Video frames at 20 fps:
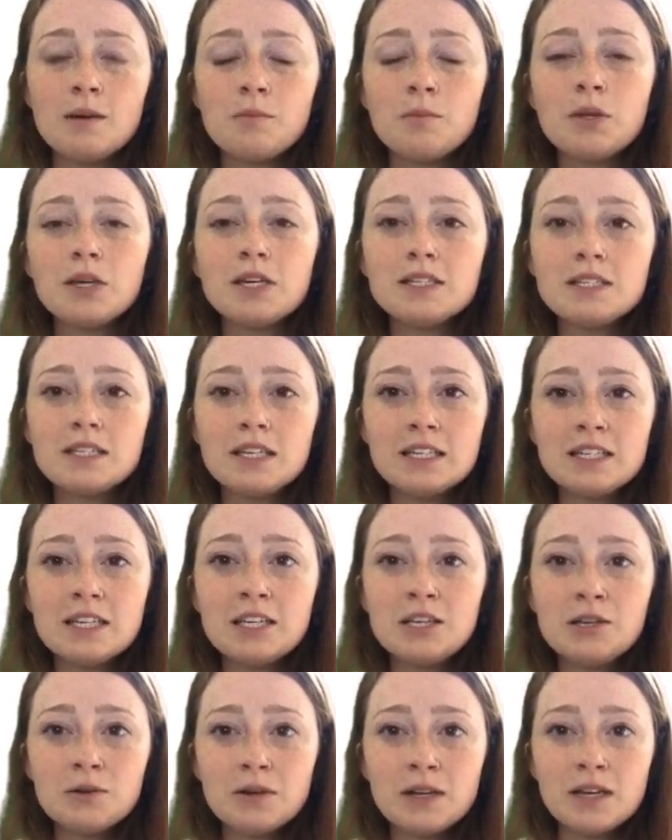Please
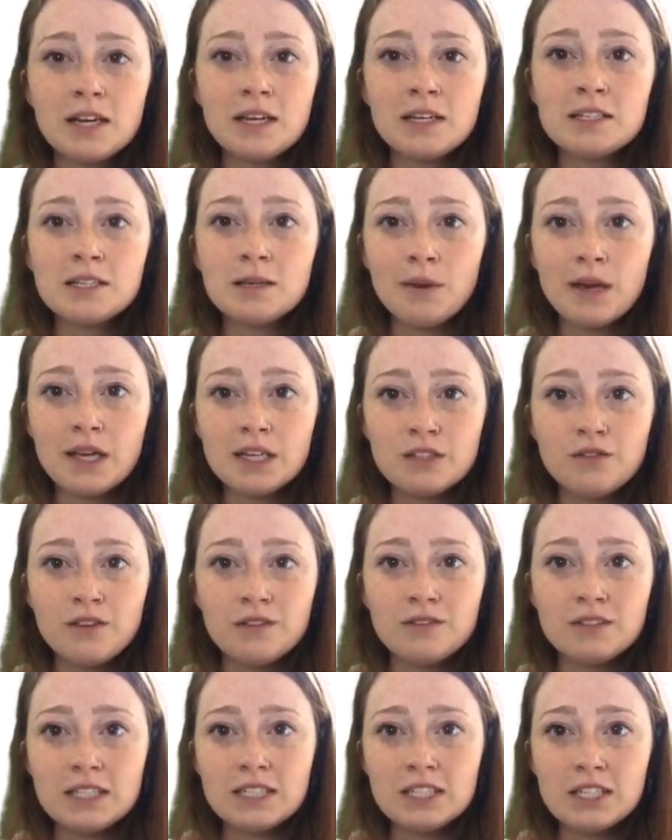continue reading to page
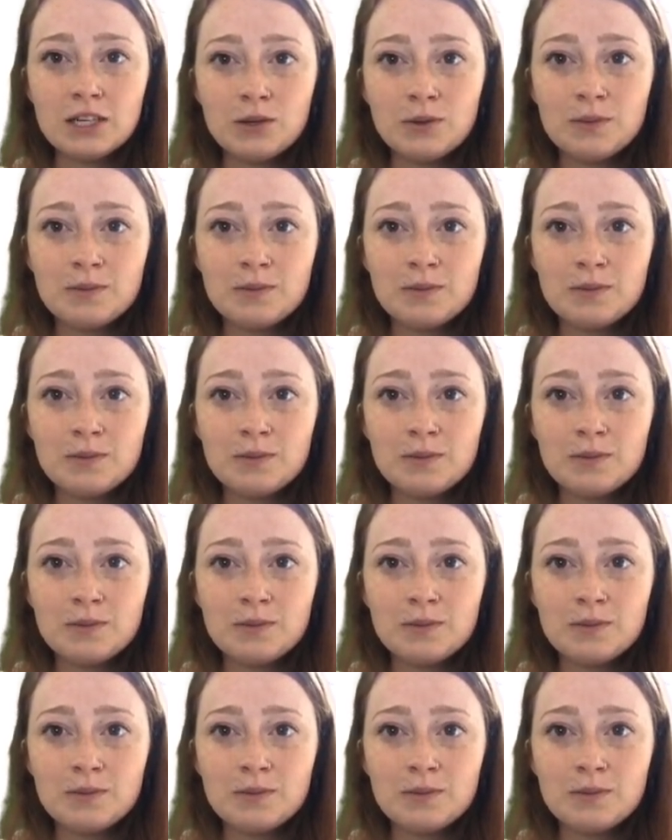52.